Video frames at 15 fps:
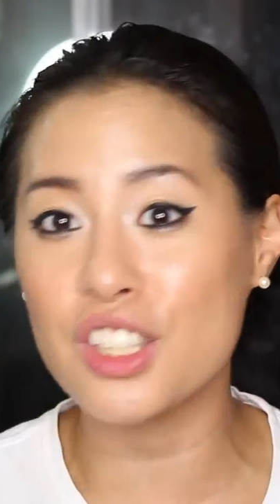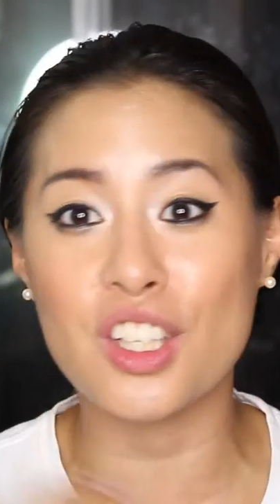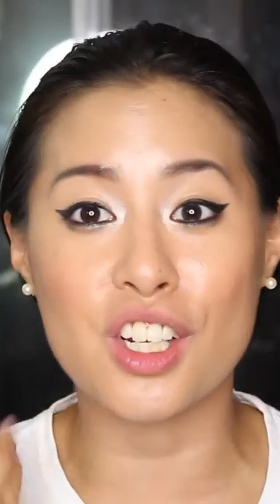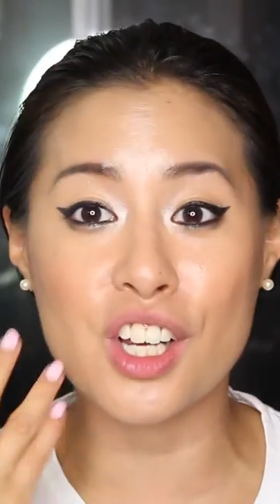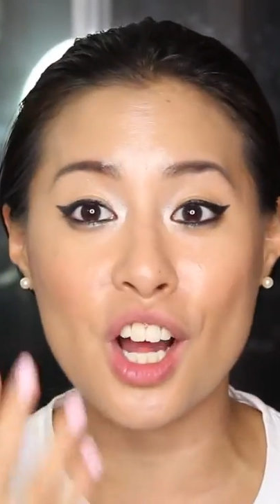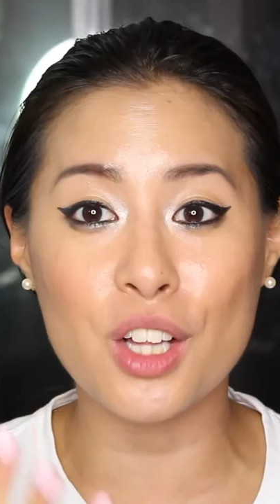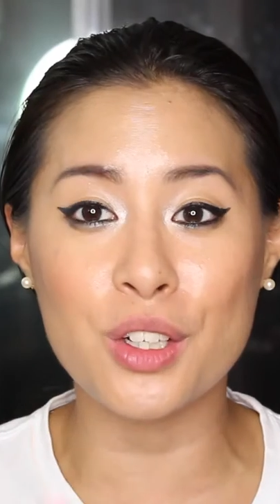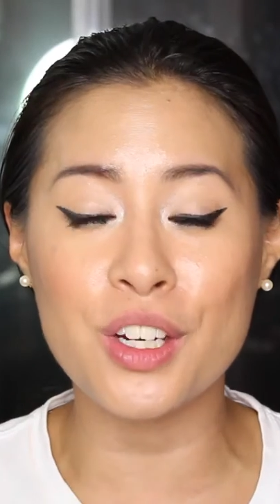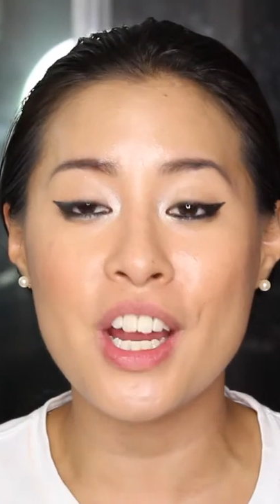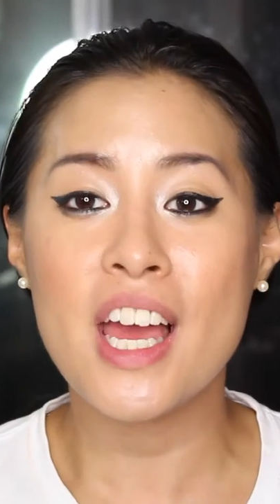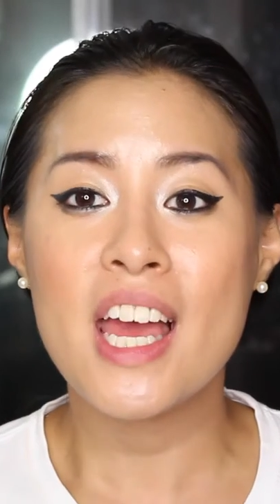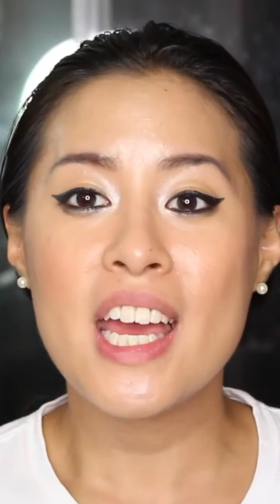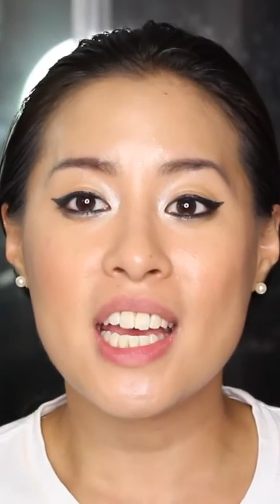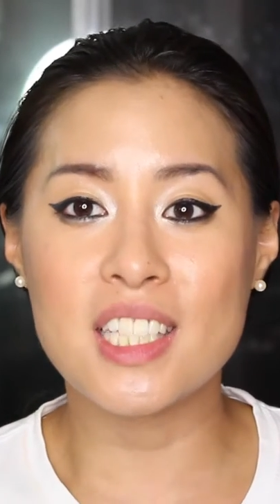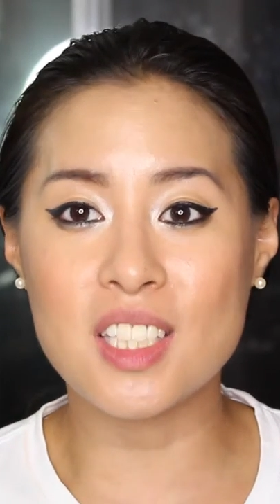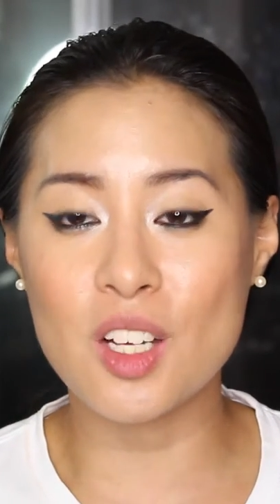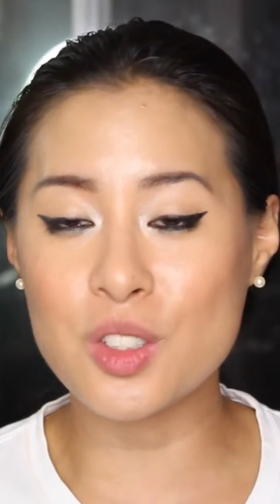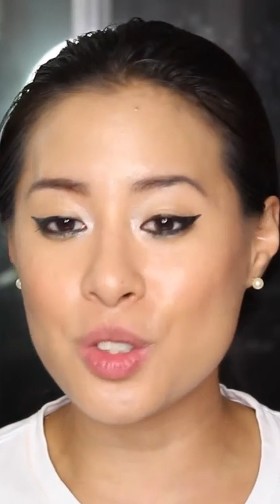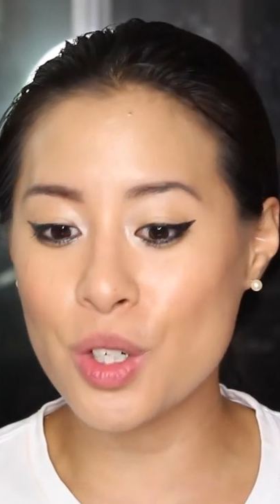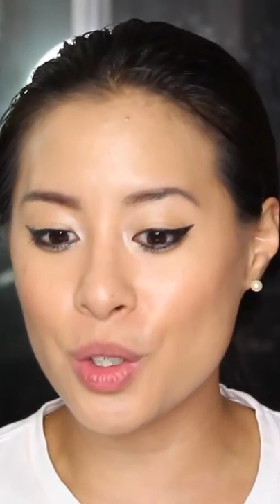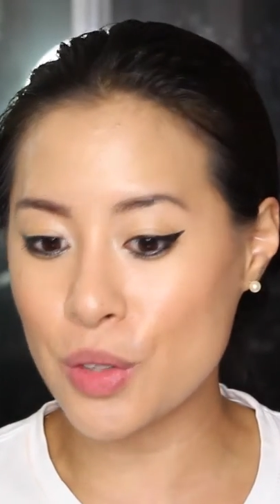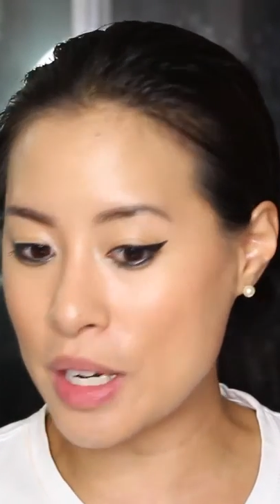The color is
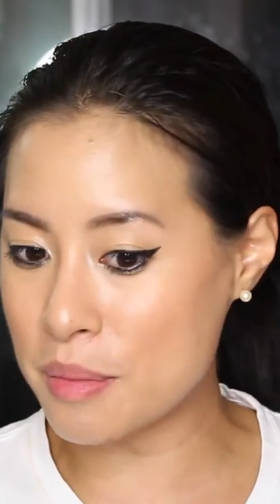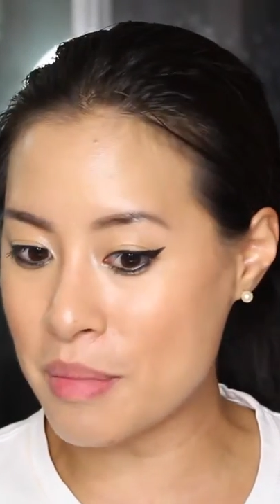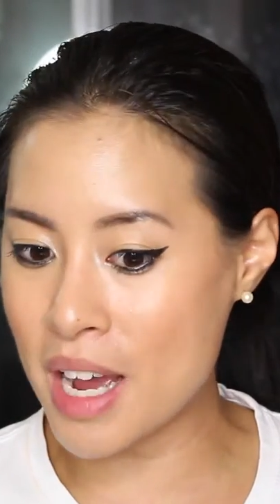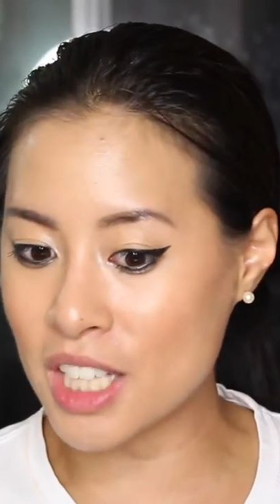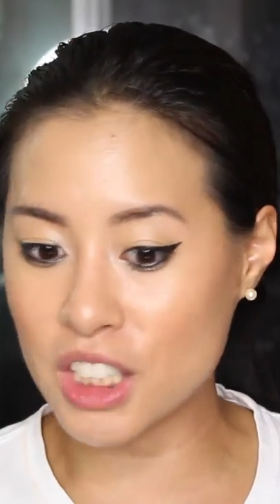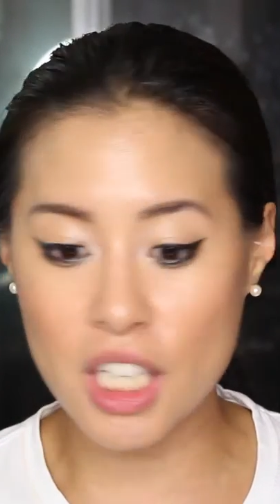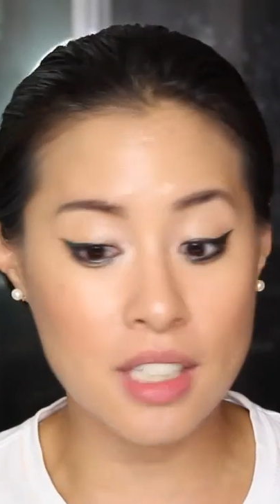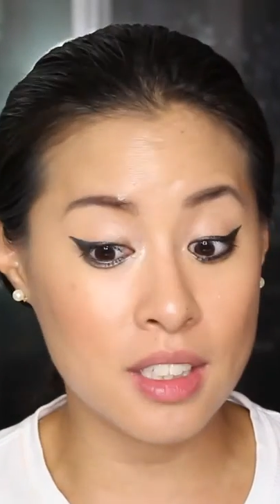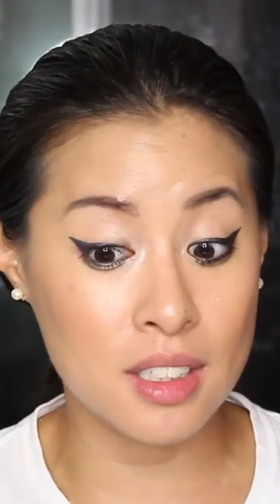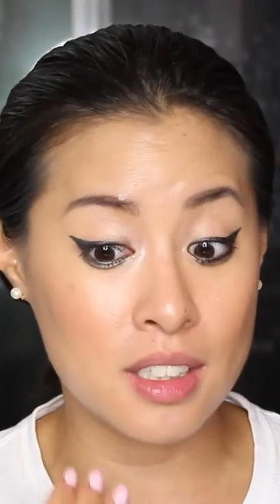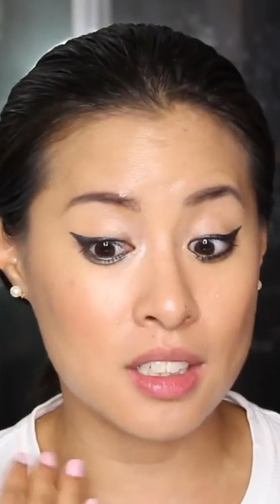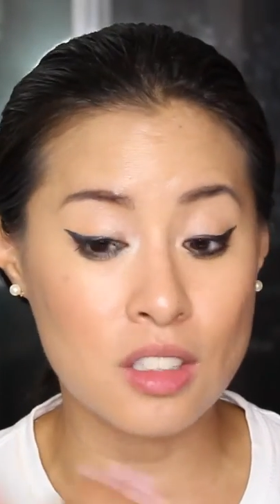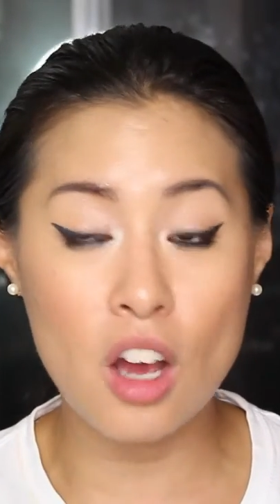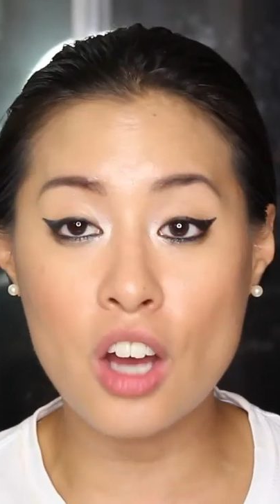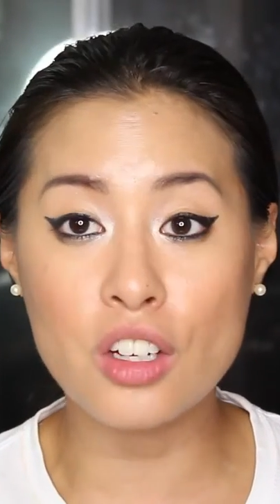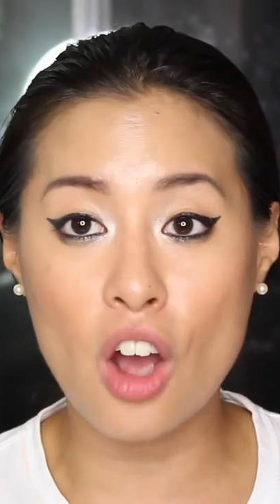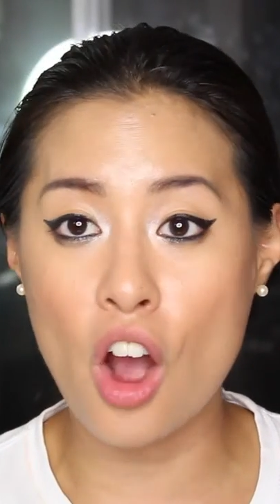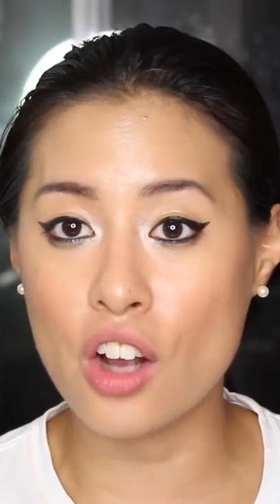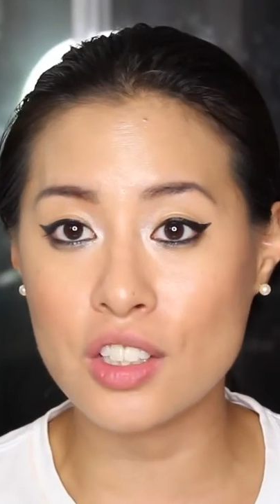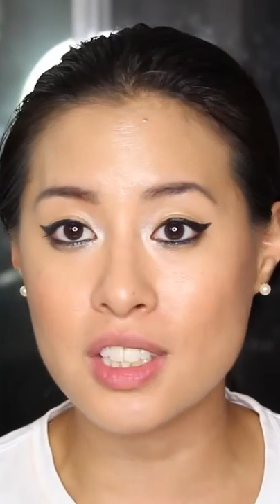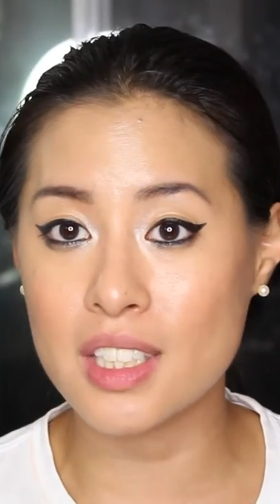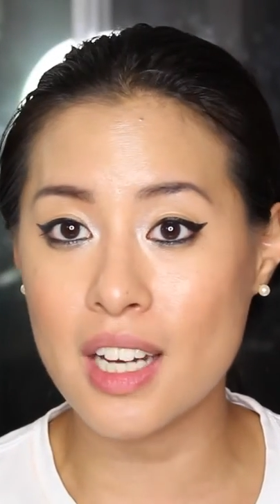also a great match, and it did not
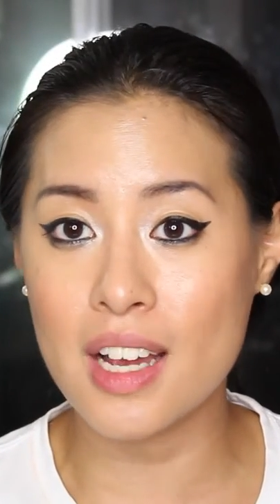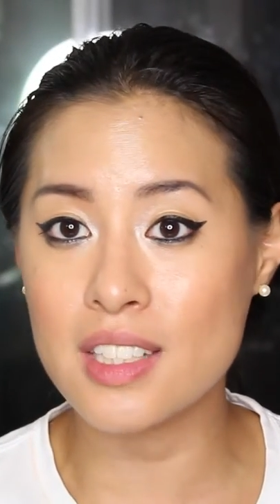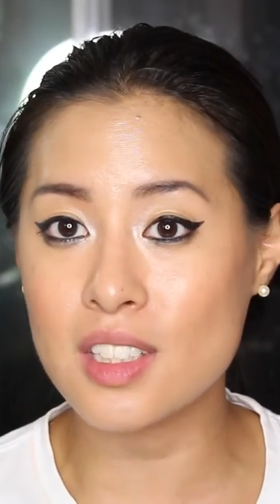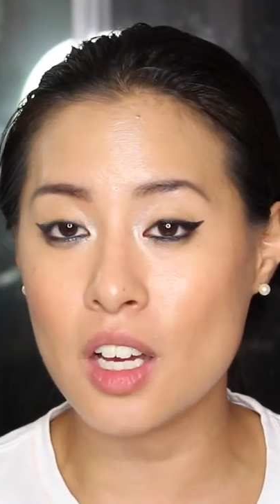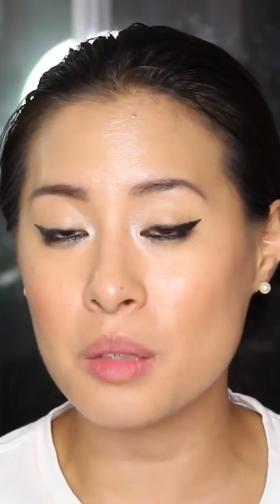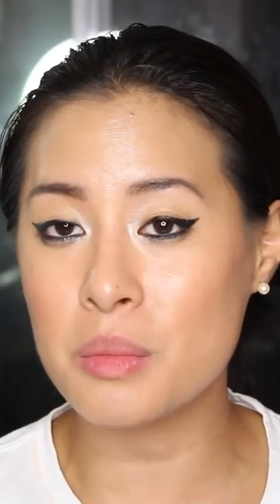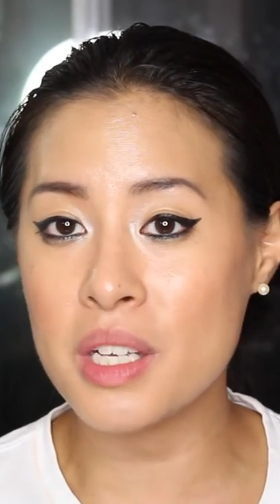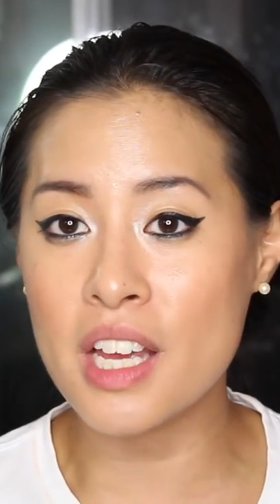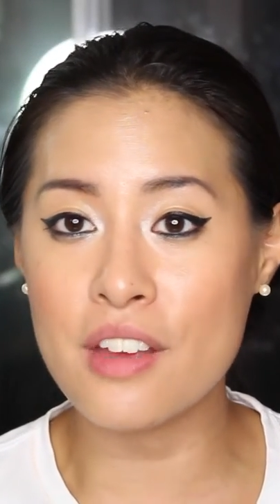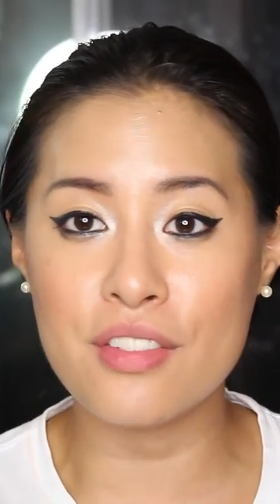oxidize on me.